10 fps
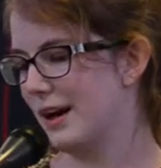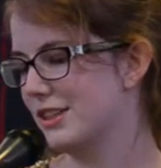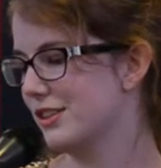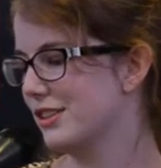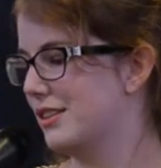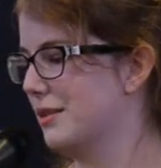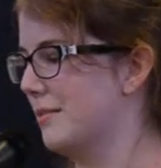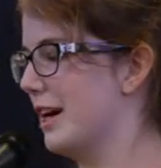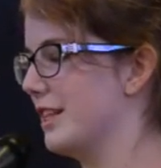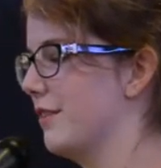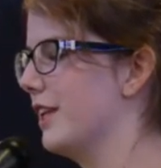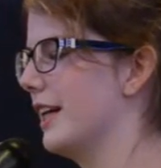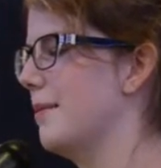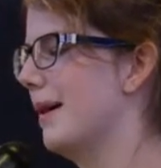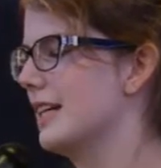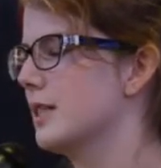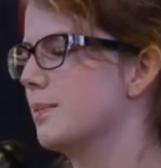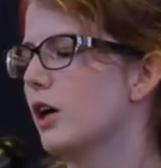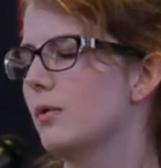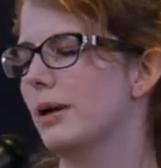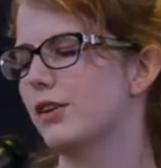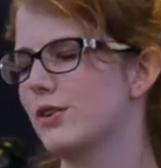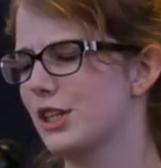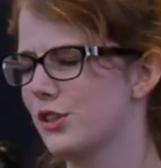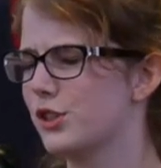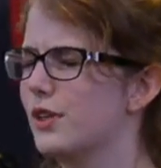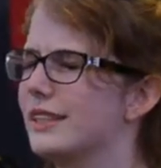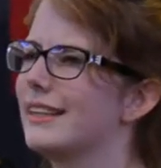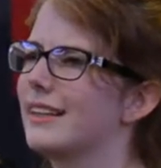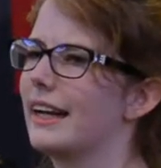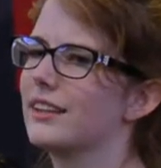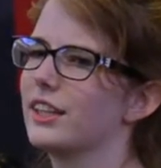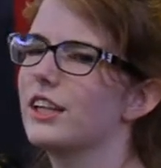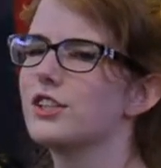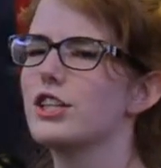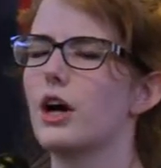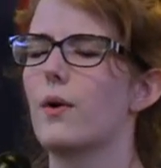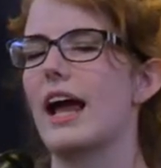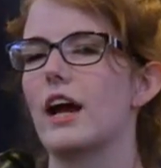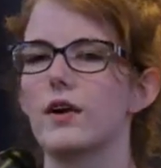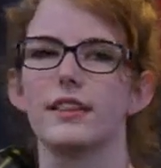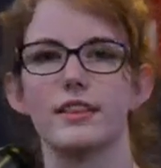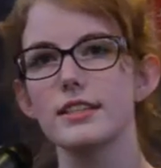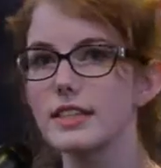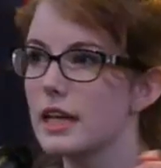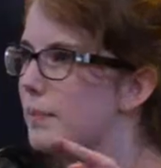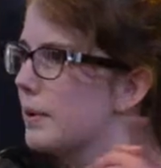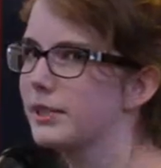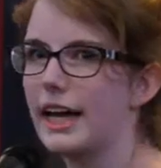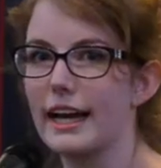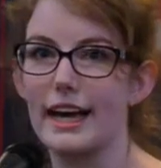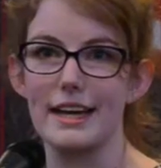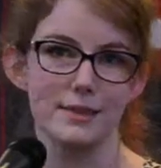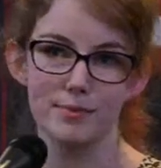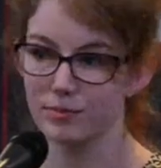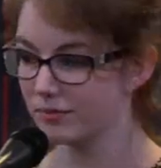pressure's too much. I feel like I might explode. My throat is constricting, letting little to no air in. This is how people die, guys.